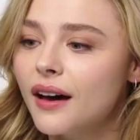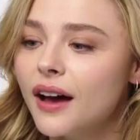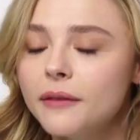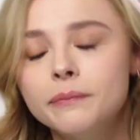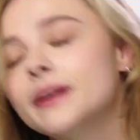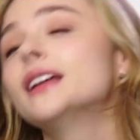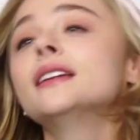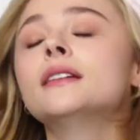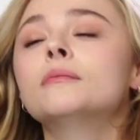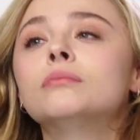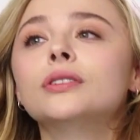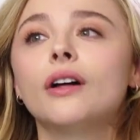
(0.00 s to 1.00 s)
I've been
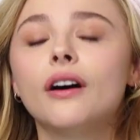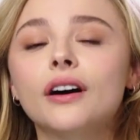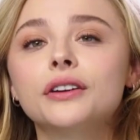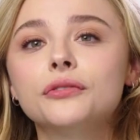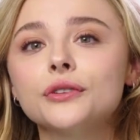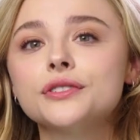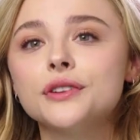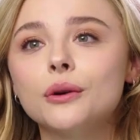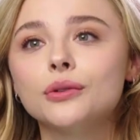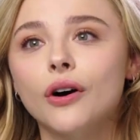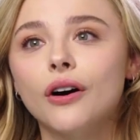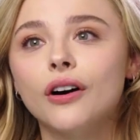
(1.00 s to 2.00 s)
blonde for so
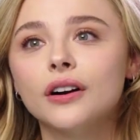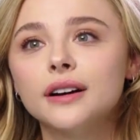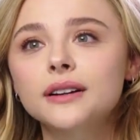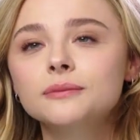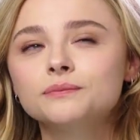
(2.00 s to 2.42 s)
long,